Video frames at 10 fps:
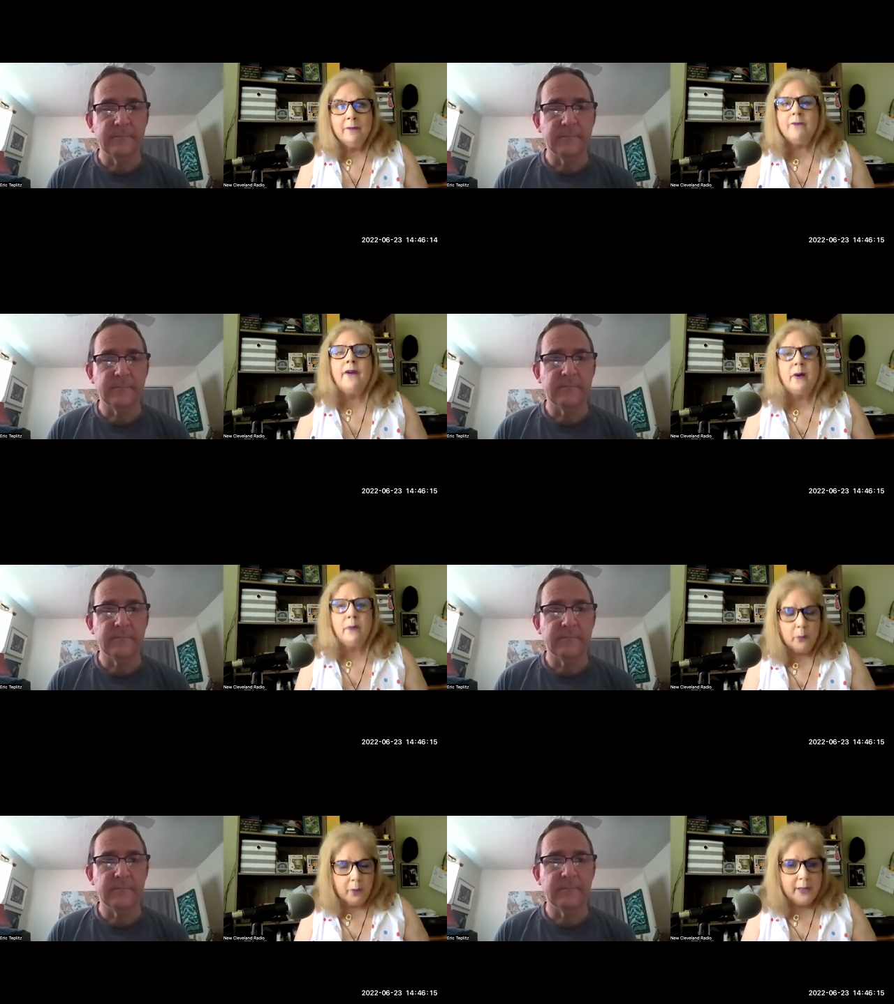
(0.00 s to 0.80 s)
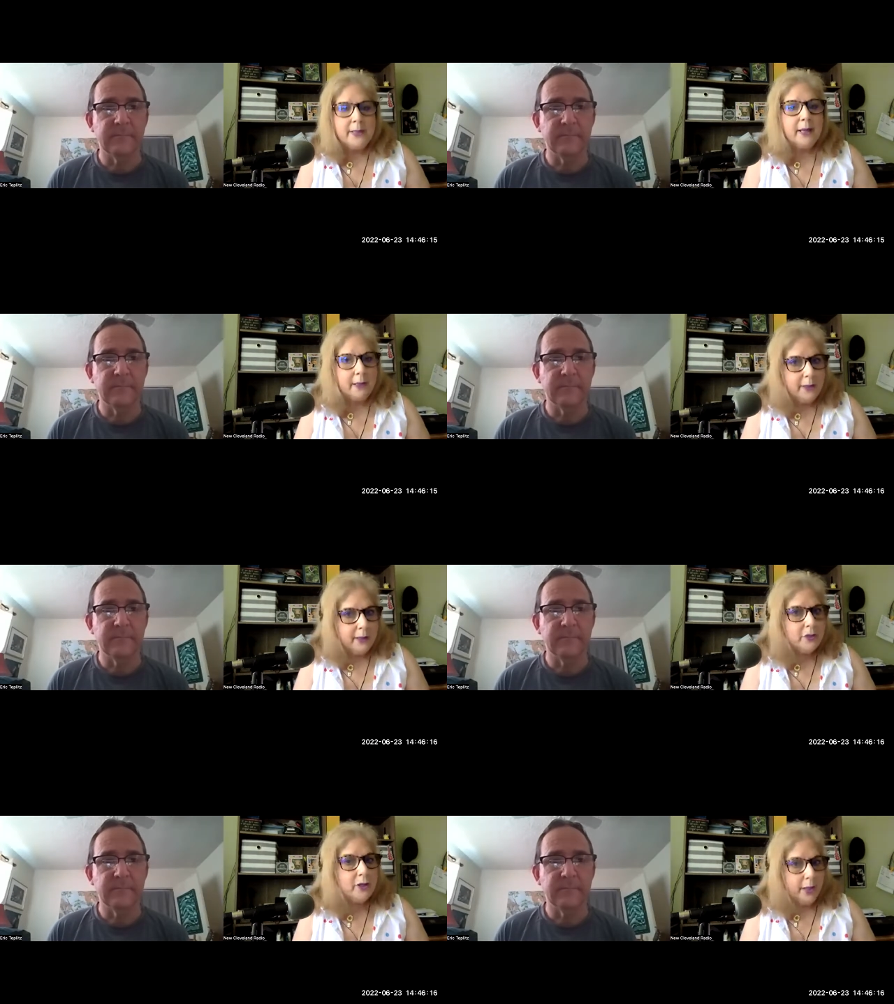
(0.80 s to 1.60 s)
Speaker 1: found the right
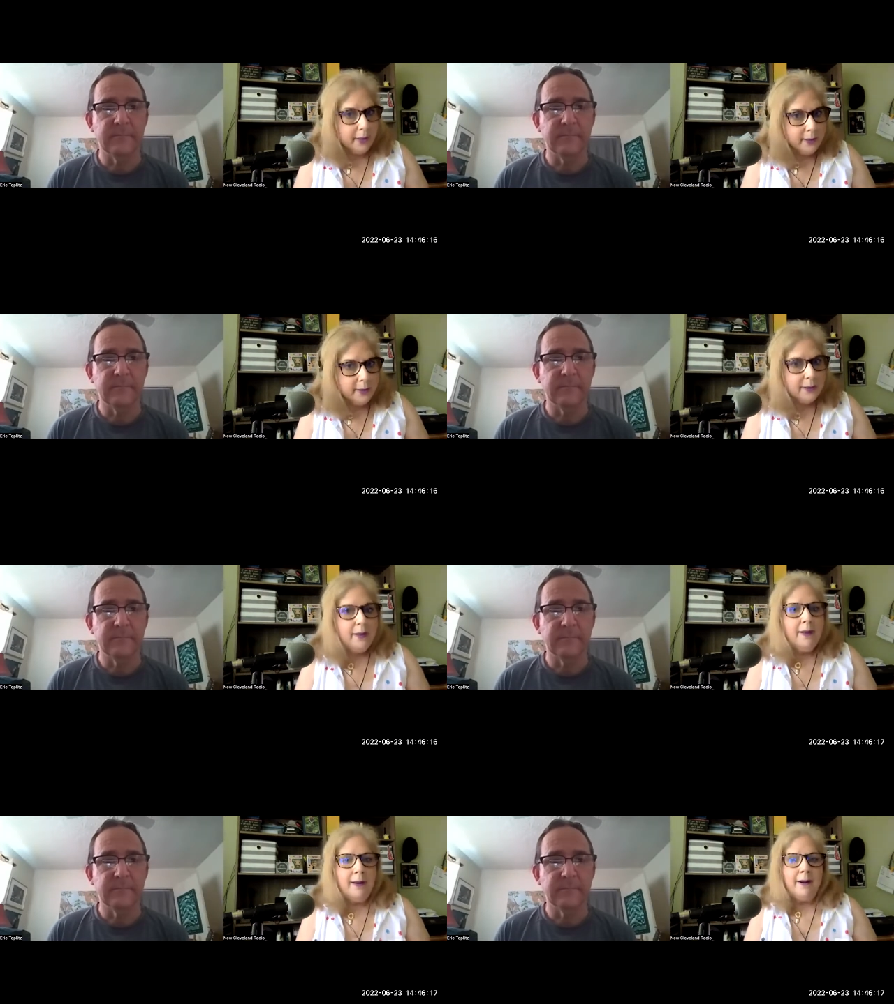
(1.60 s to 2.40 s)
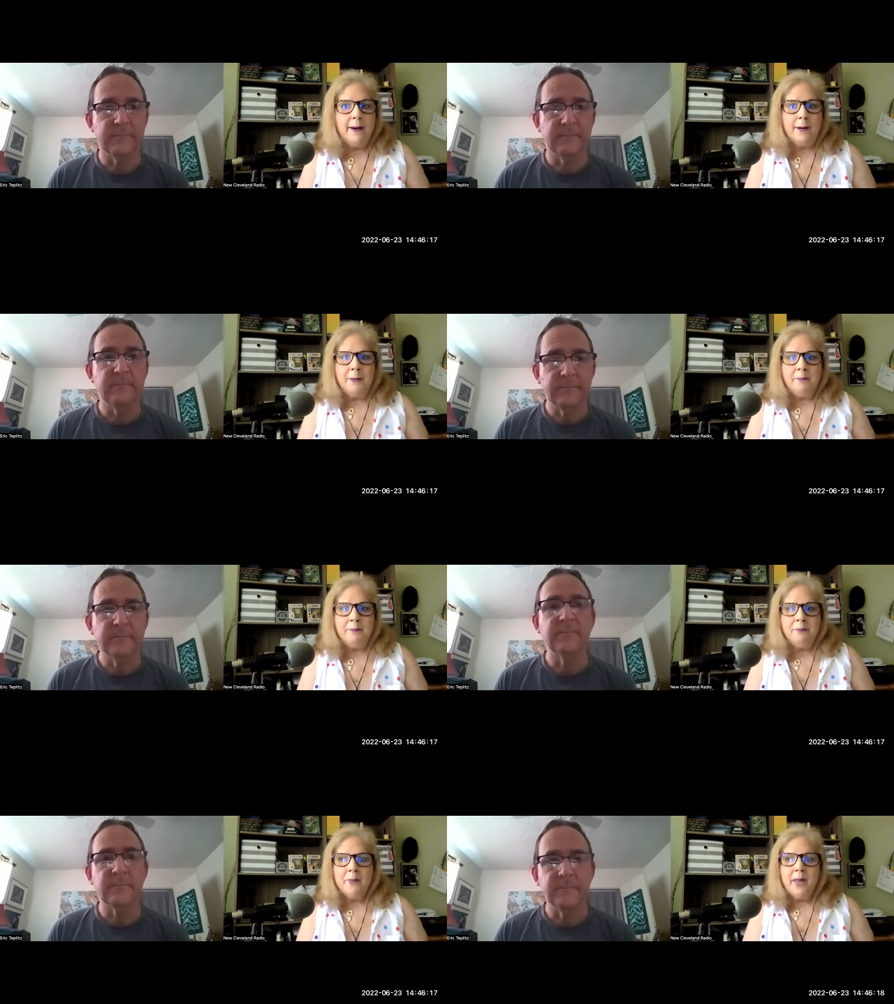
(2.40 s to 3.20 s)
techniques yet.
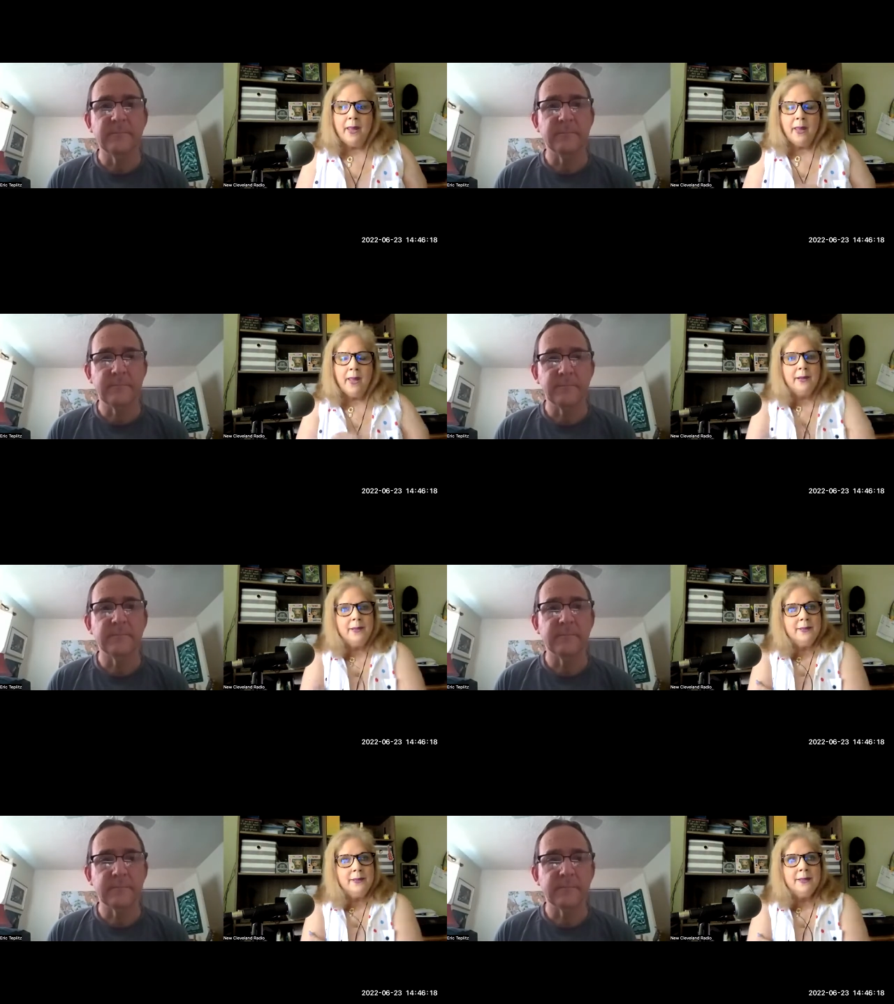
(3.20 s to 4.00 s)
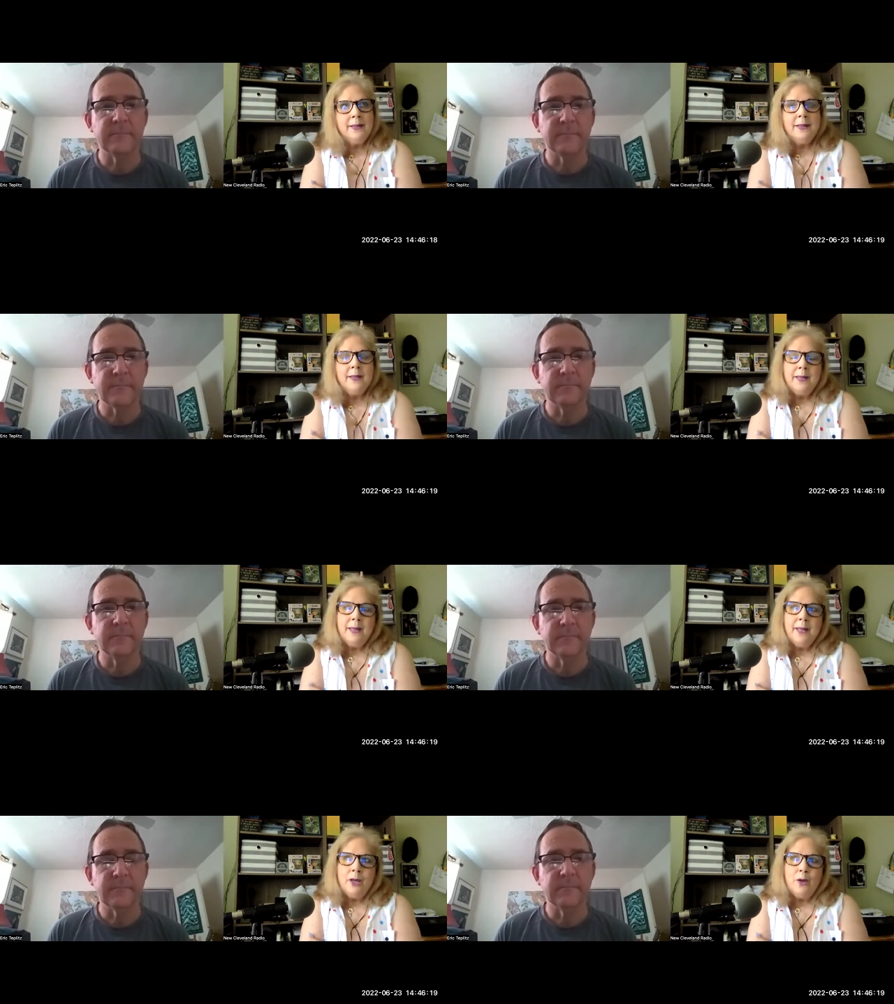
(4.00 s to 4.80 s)
Um, and,
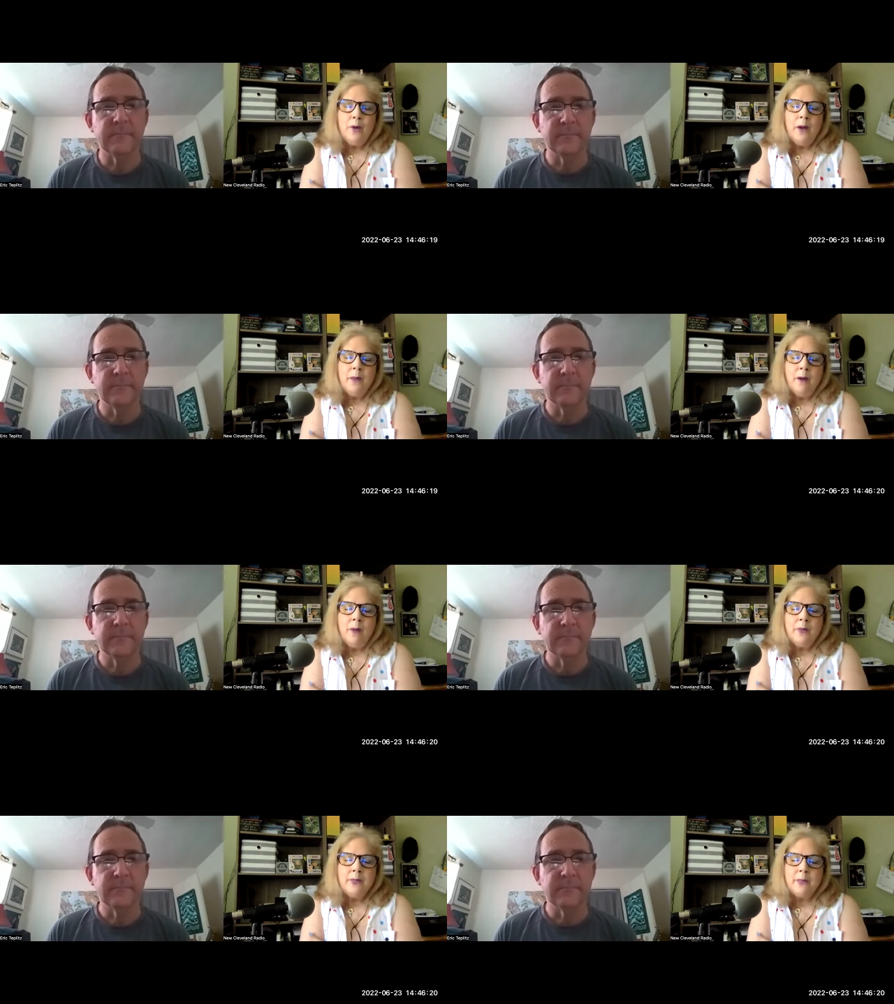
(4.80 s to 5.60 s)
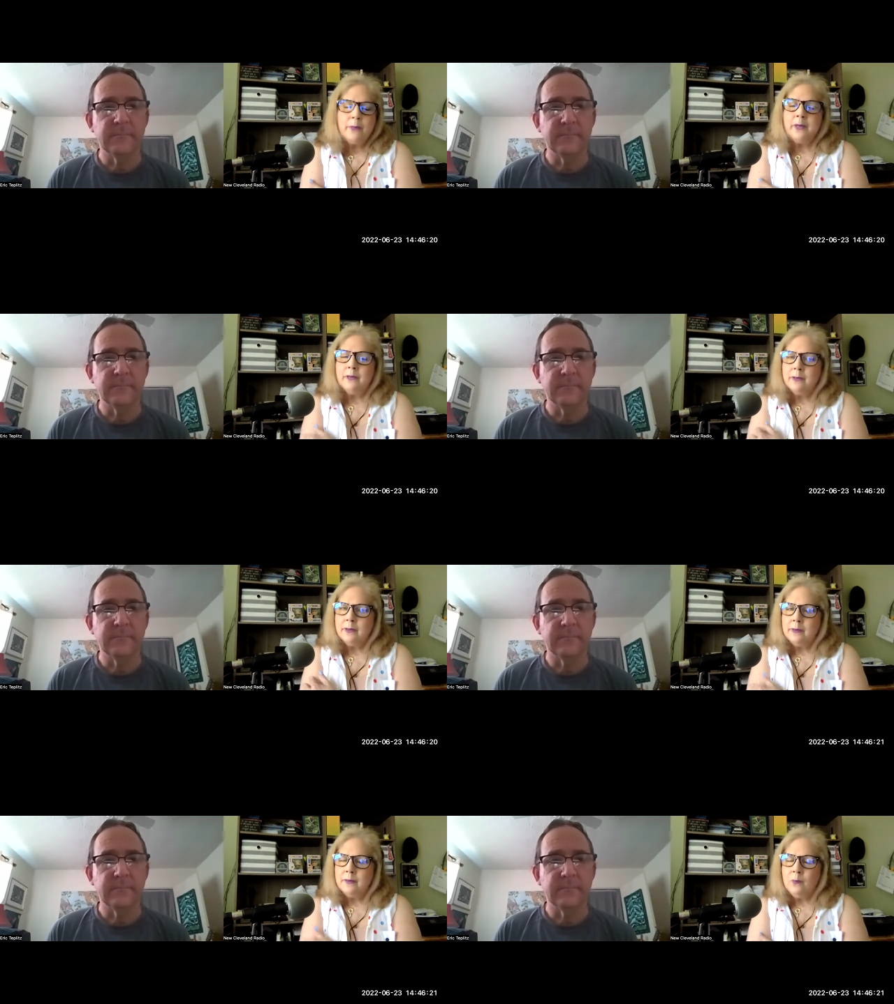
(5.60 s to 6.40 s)
you know, I'm always out there
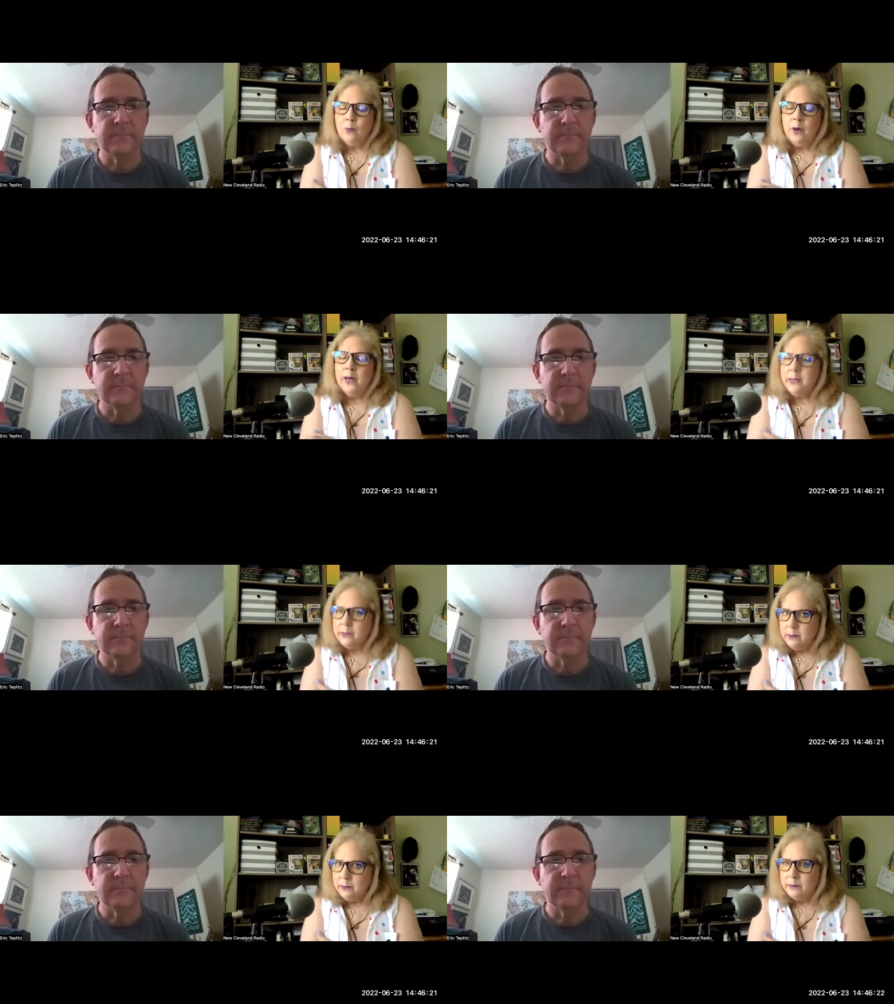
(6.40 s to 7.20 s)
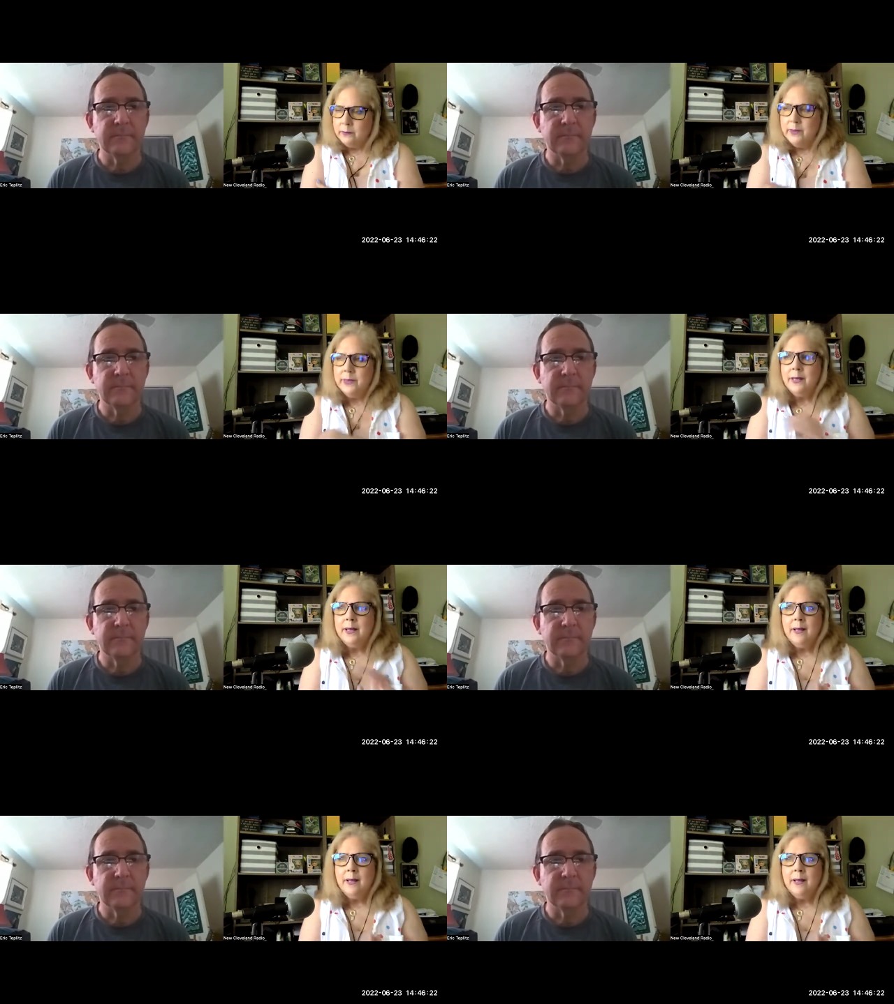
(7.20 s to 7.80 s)
wanting to learn.